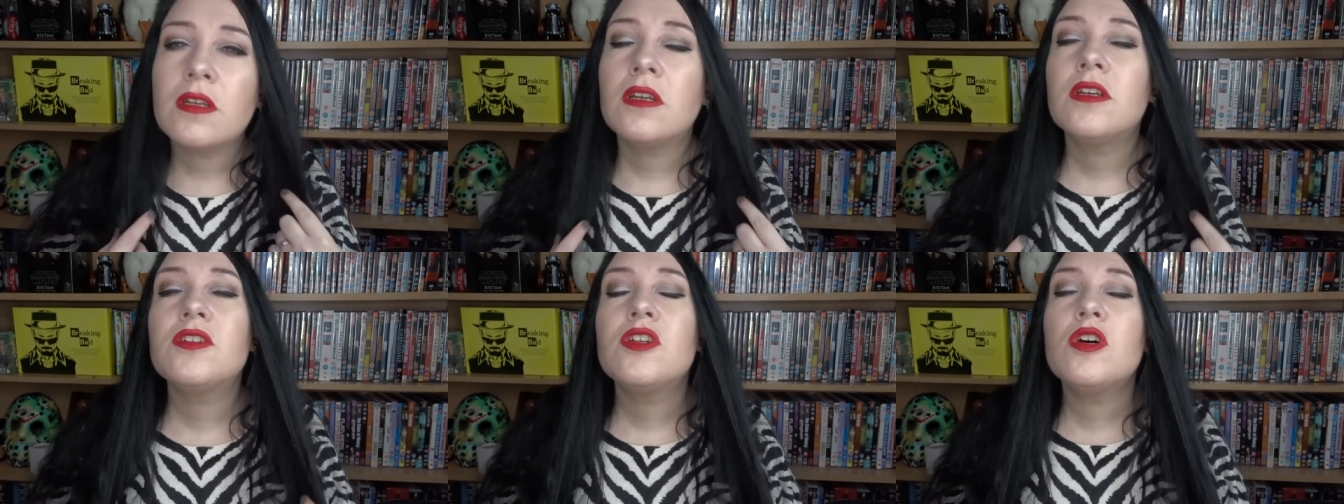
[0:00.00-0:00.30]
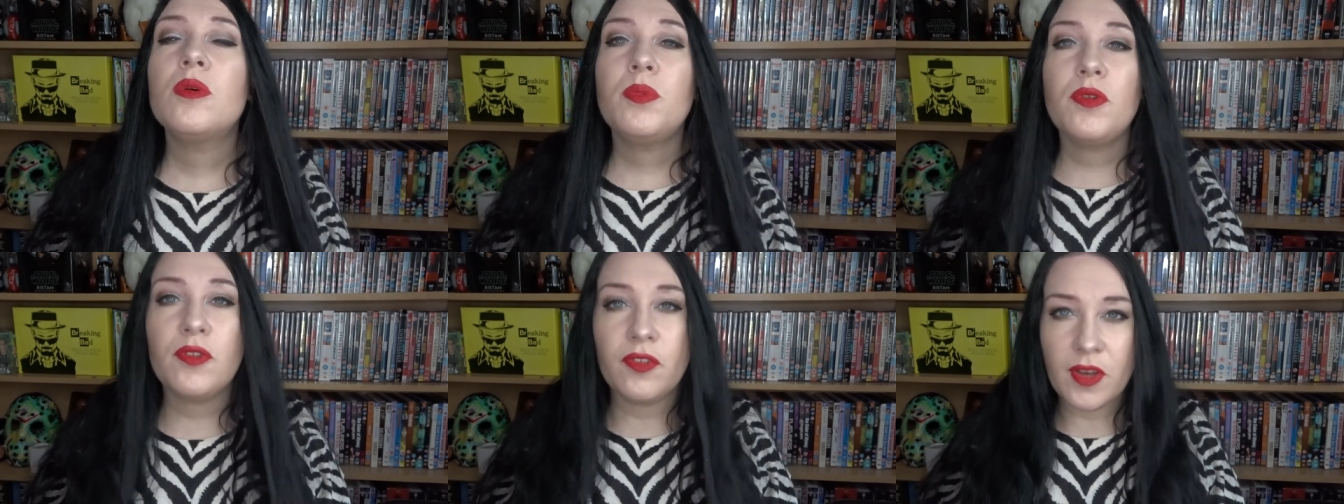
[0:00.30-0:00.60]
It's
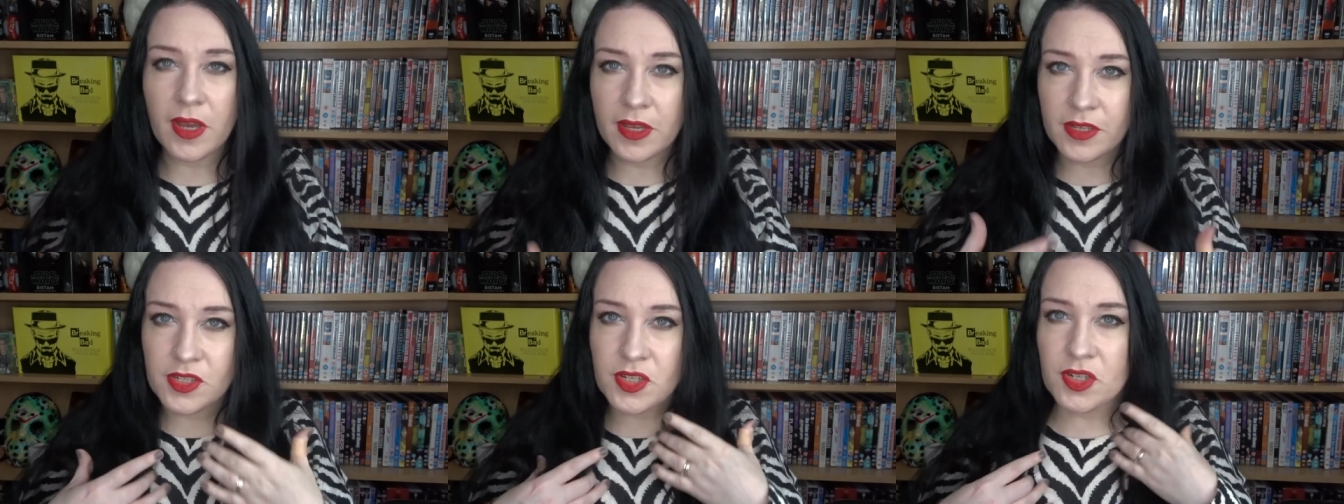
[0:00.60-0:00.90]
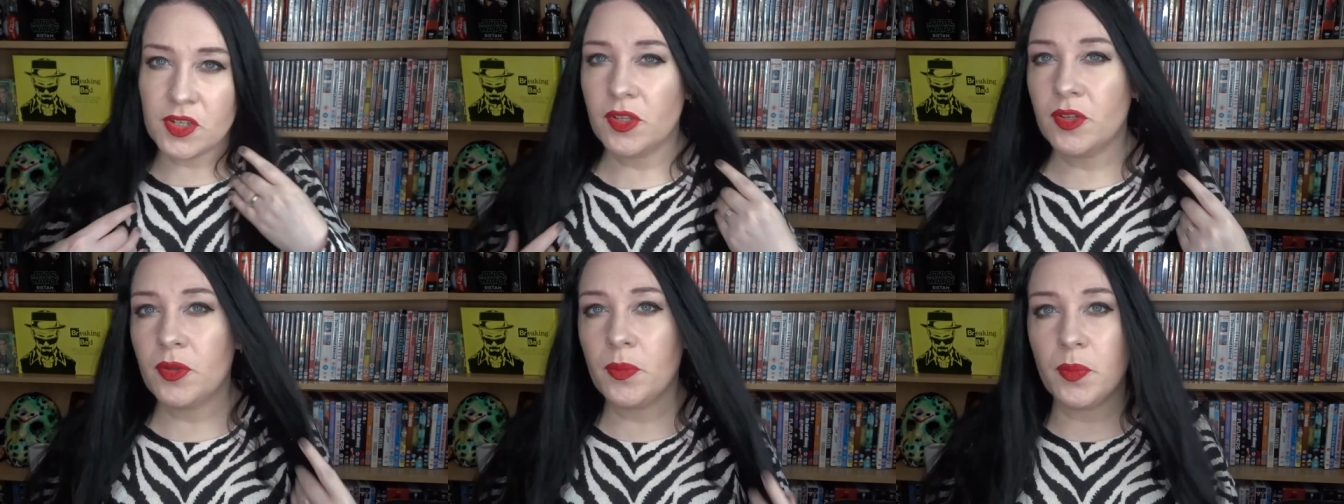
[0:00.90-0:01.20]
not
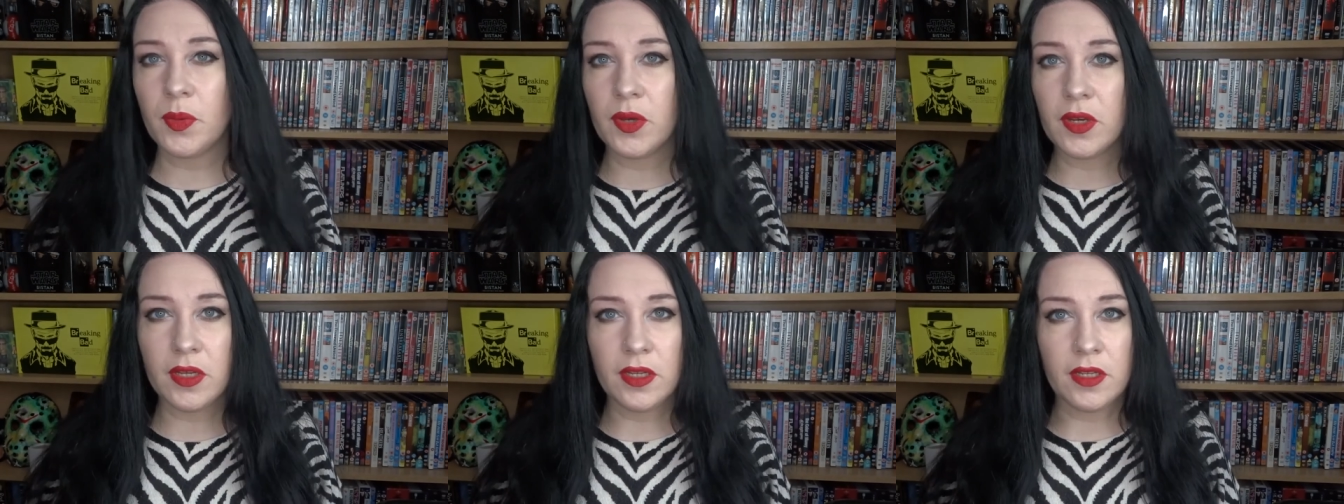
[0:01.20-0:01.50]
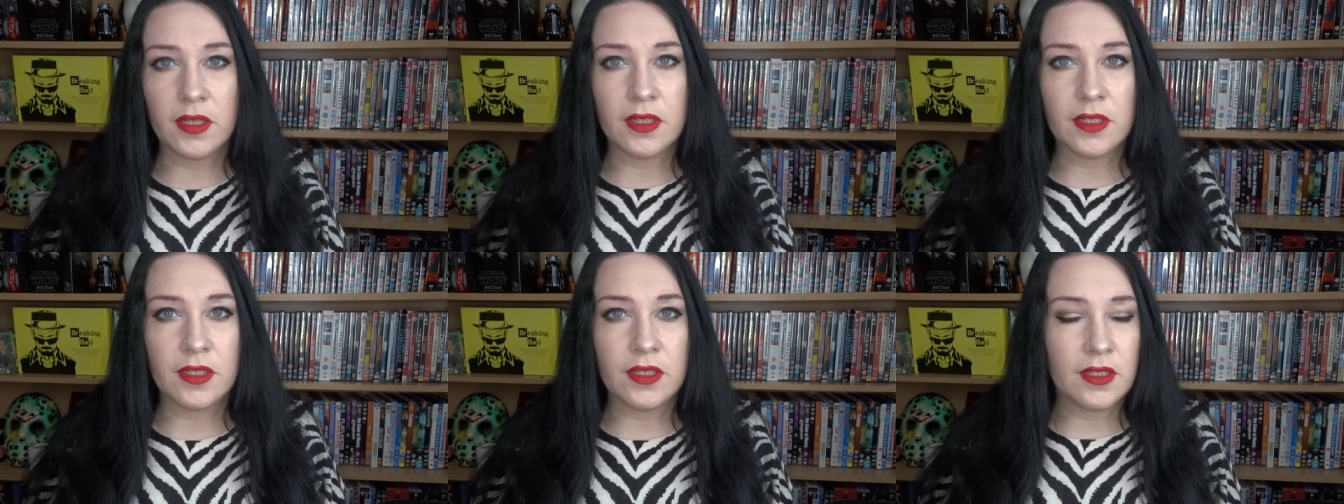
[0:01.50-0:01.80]
professional, but
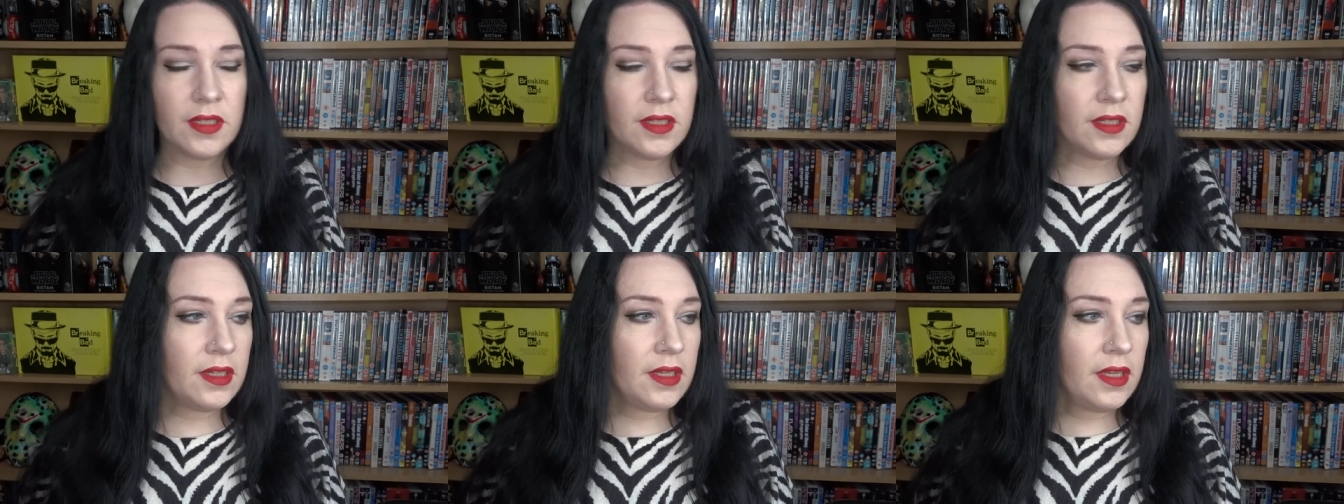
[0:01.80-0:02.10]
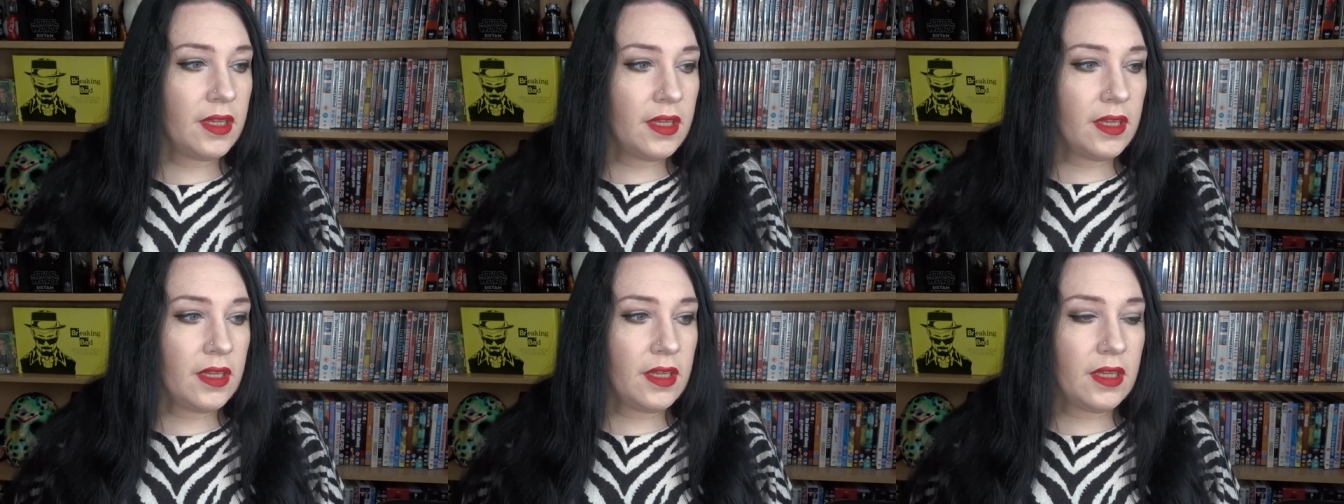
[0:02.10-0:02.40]

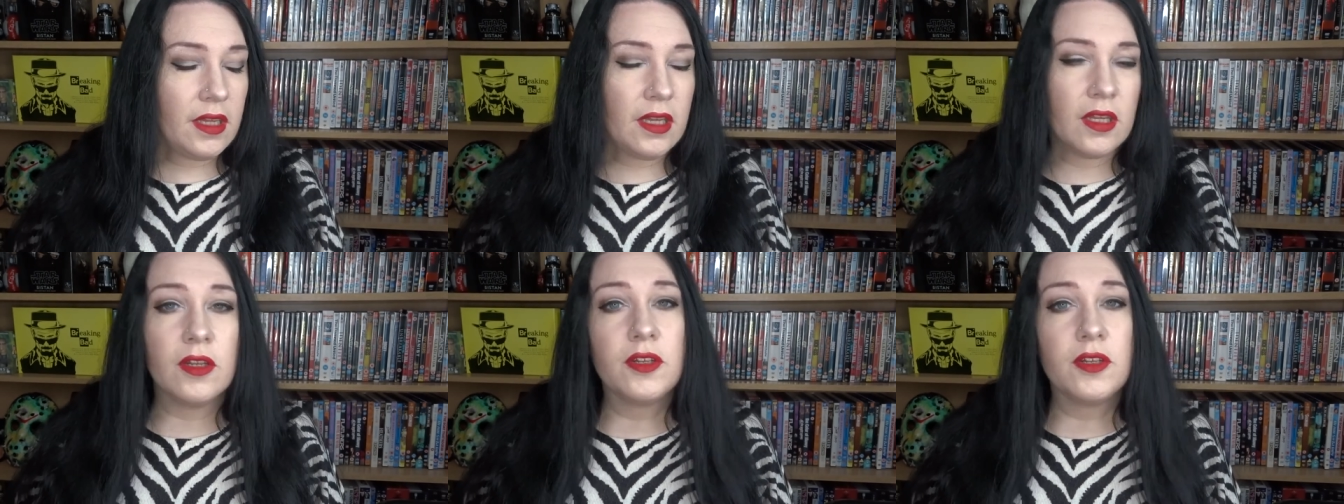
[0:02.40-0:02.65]
it